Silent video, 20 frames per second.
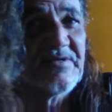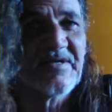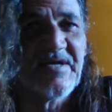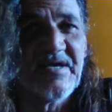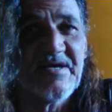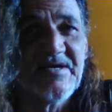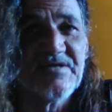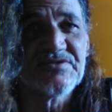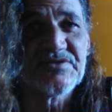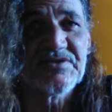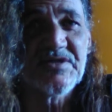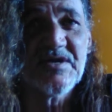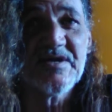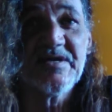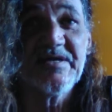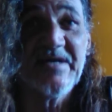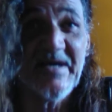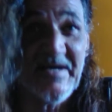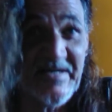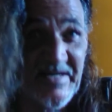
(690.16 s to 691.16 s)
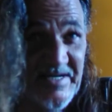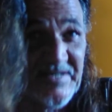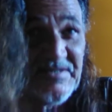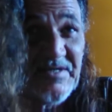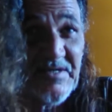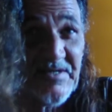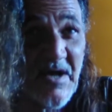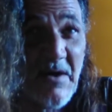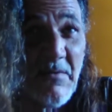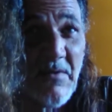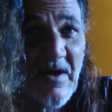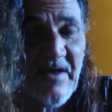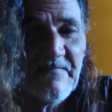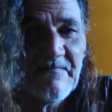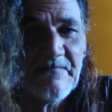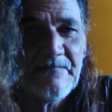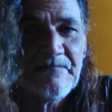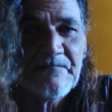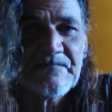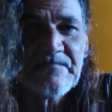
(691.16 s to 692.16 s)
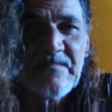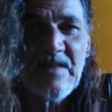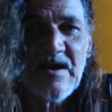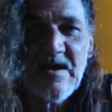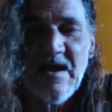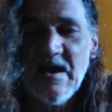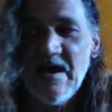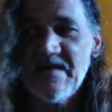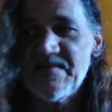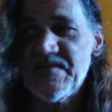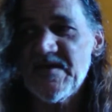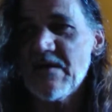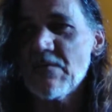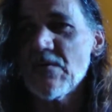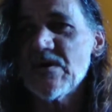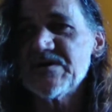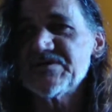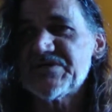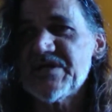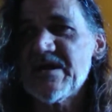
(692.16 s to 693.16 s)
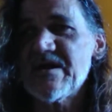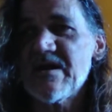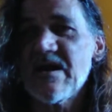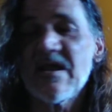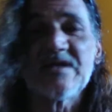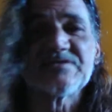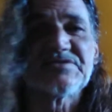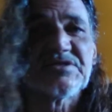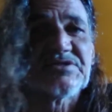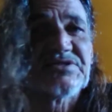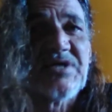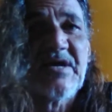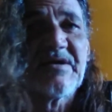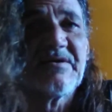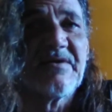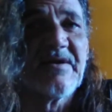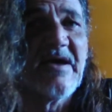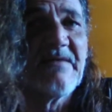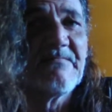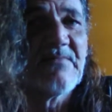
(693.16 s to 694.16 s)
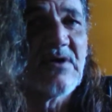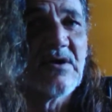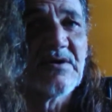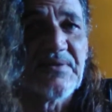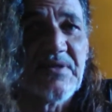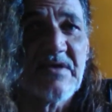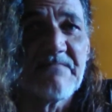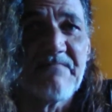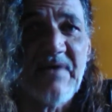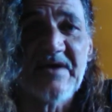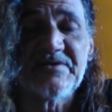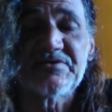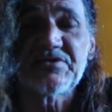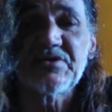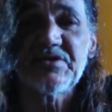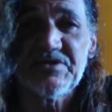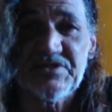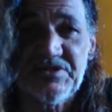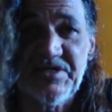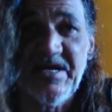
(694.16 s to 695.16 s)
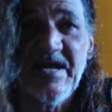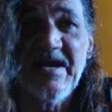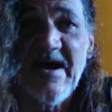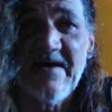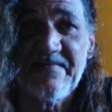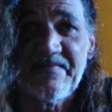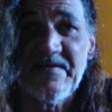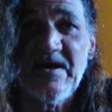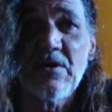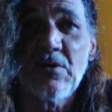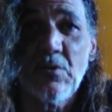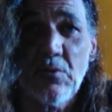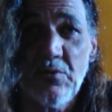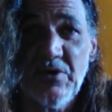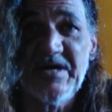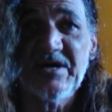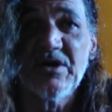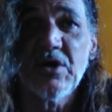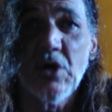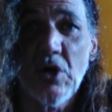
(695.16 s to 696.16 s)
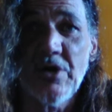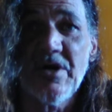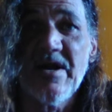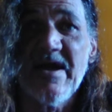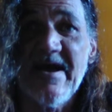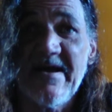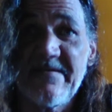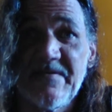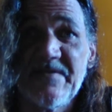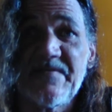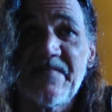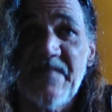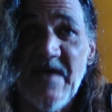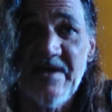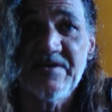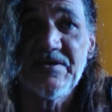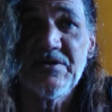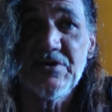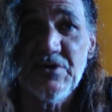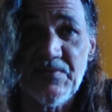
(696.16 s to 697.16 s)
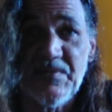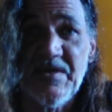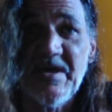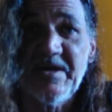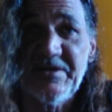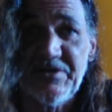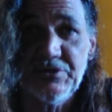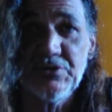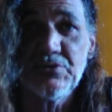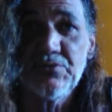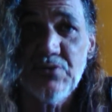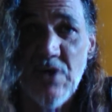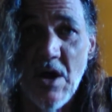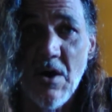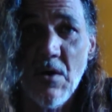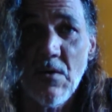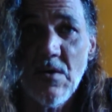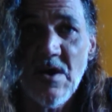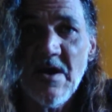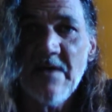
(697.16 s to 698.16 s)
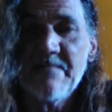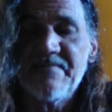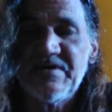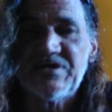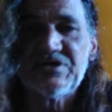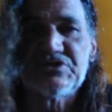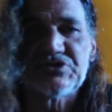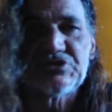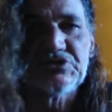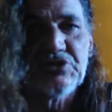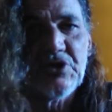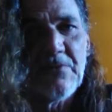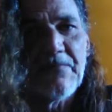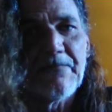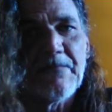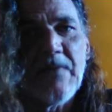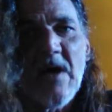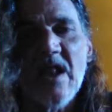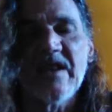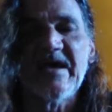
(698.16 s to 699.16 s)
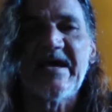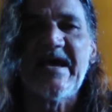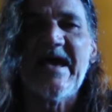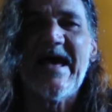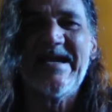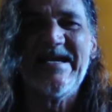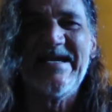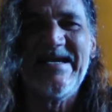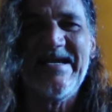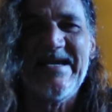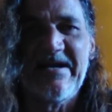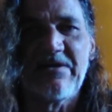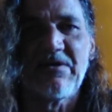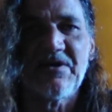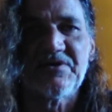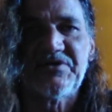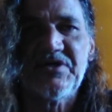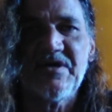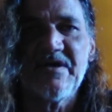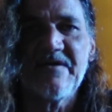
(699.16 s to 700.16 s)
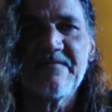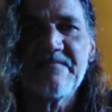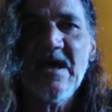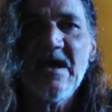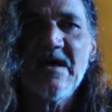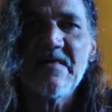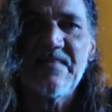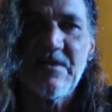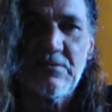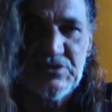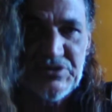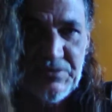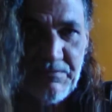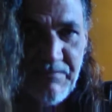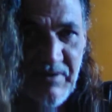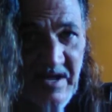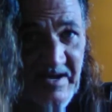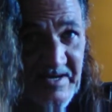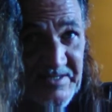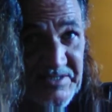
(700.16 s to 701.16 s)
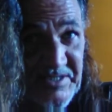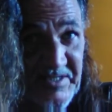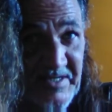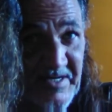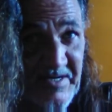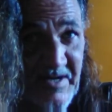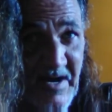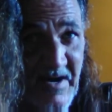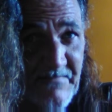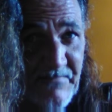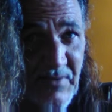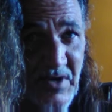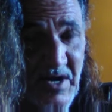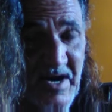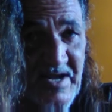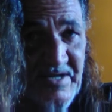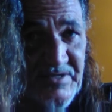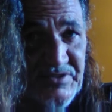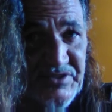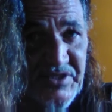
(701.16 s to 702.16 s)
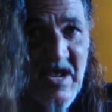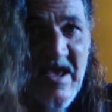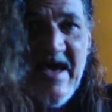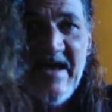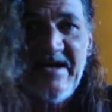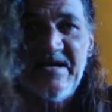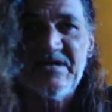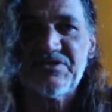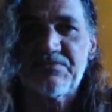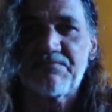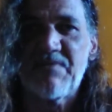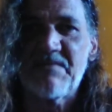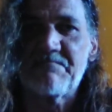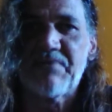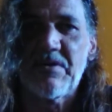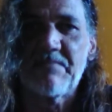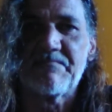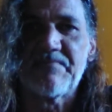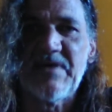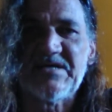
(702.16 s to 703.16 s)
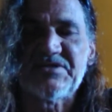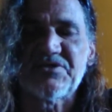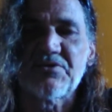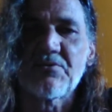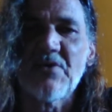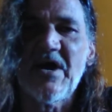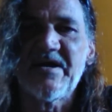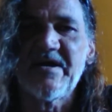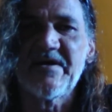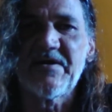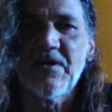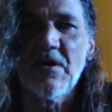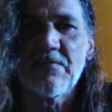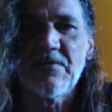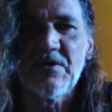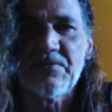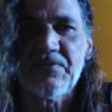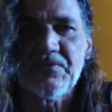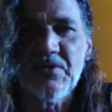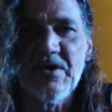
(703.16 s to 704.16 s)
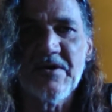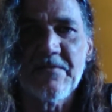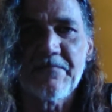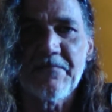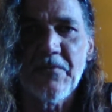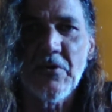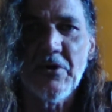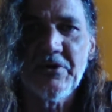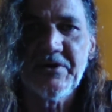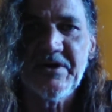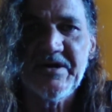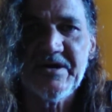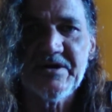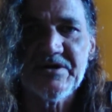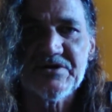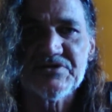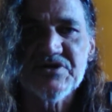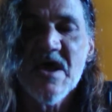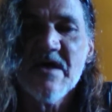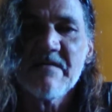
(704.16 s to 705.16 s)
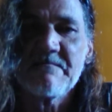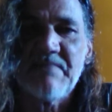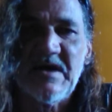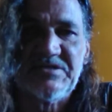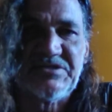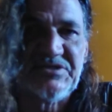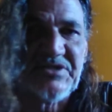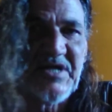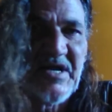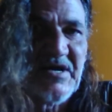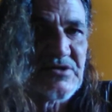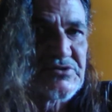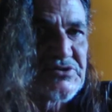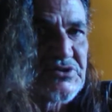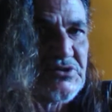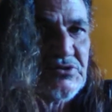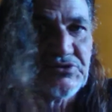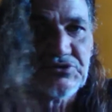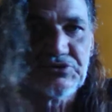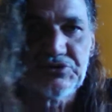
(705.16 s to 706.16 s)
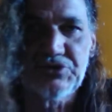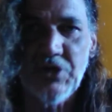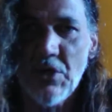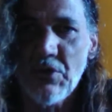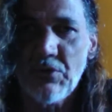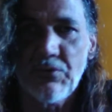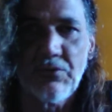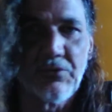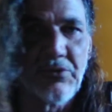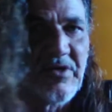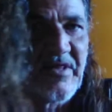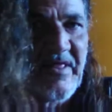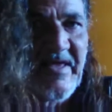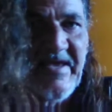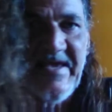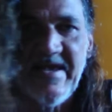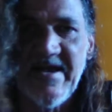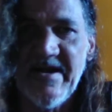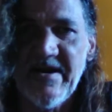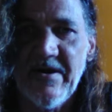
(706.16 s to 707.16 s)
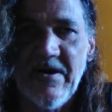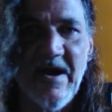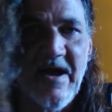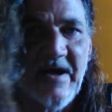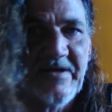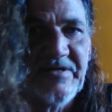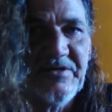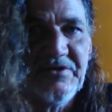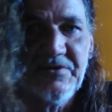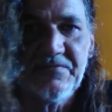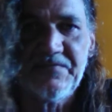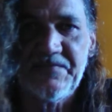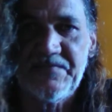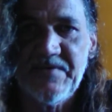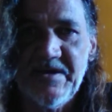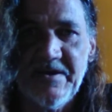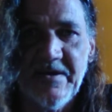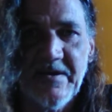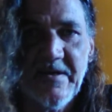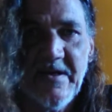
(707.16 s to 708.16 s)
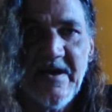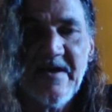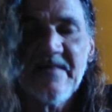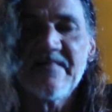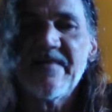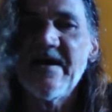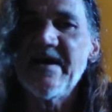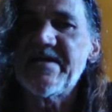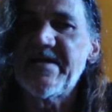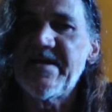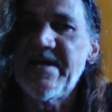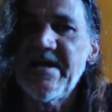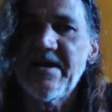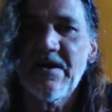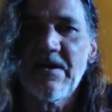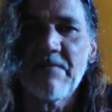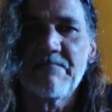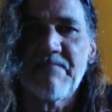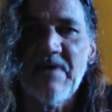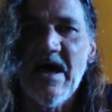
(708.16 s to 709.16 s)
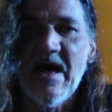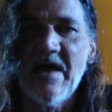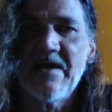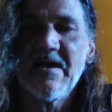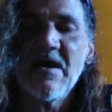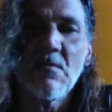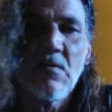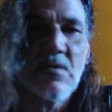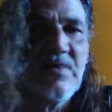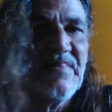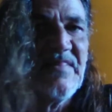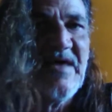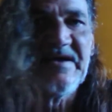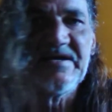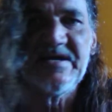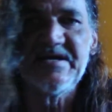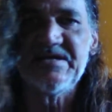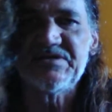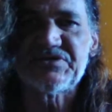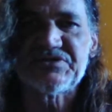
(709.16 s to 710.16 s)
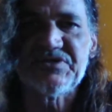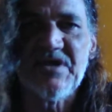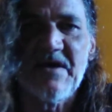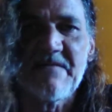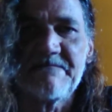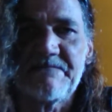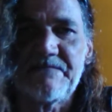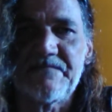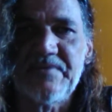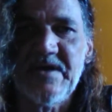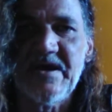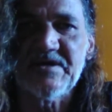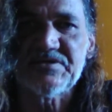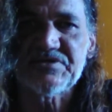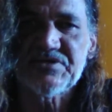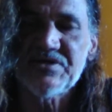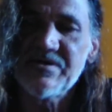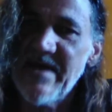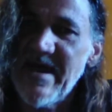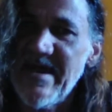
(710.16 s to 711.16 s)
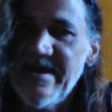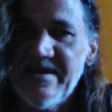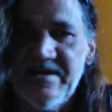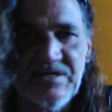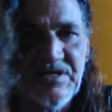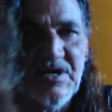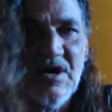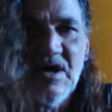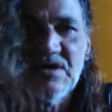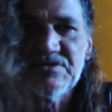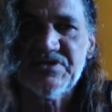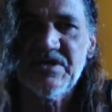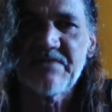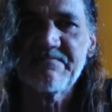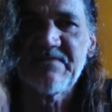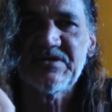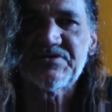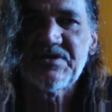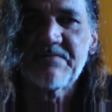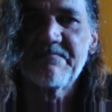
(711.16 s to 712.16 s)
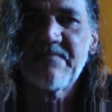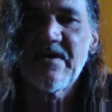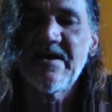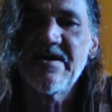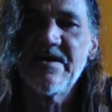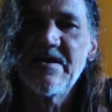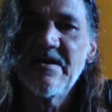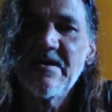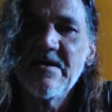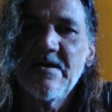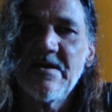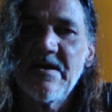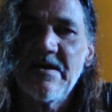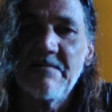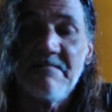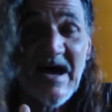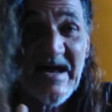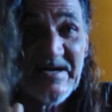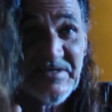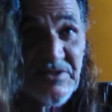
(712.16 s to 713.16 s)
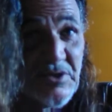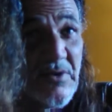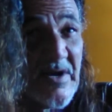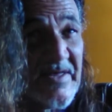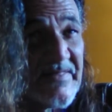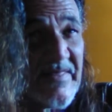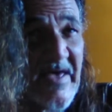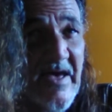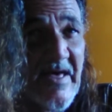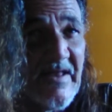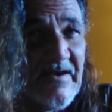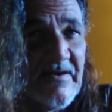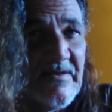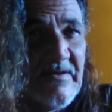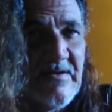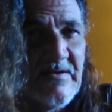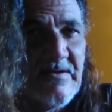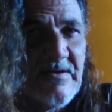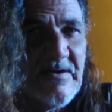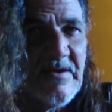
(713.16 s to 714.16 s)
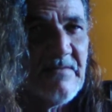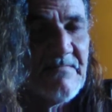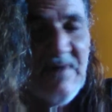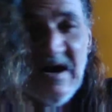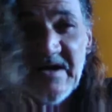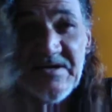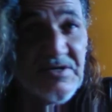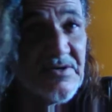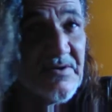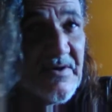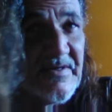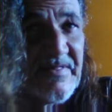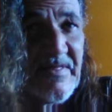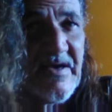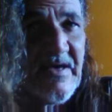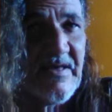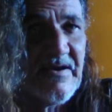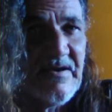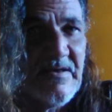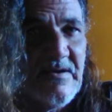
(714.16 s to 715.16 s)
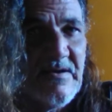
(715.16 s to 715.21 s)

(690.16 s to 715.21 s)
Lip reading: kids, you need to know it. I think one channel, I'll just say your name, Earthly Patriot, is get out there and relearn everything you think you know, because you're following a narrative that was planted in our brains and has been perpetuated over 3 or 4 years by channels who don't really care how you feel. They care about when they need something fixed. Hey, can you all send me some money? Am I doing that? Am I doing that?